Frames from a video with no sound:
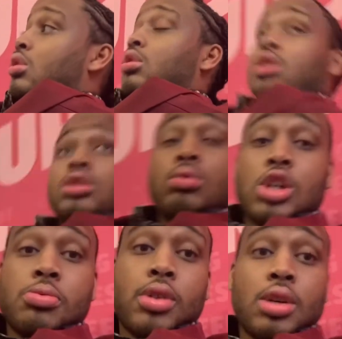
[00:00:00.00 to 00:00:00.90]
It's the
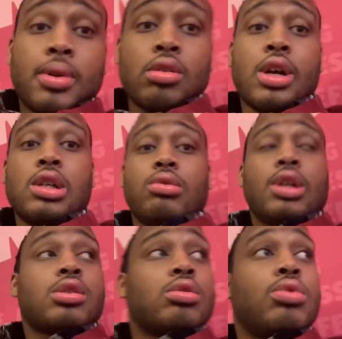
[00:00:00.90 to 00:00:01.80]
worst part about
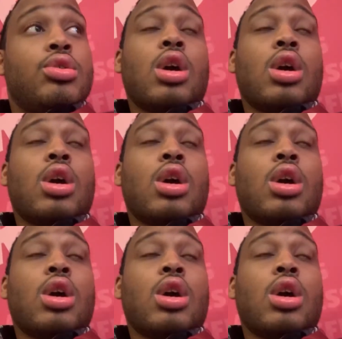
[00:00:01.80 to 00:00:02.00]
graduation when you